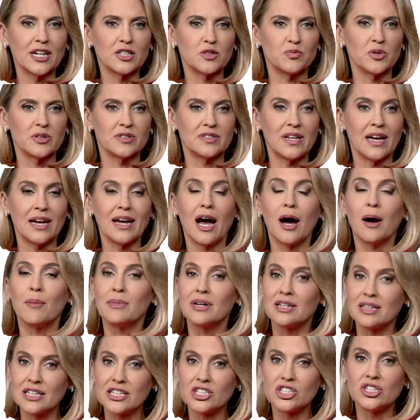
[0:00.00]
experts say a
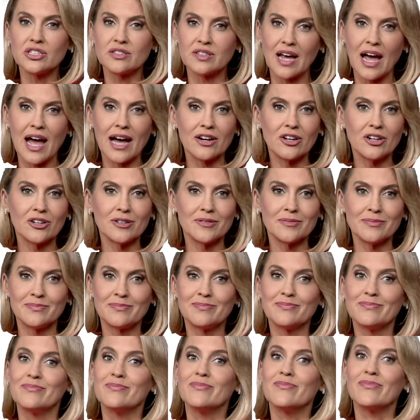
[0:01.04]
malicious hacker,
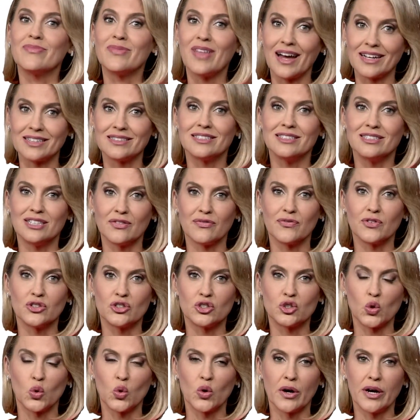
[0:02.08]
that's a different
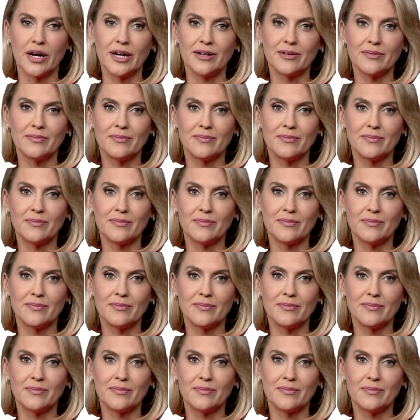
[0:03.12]
story.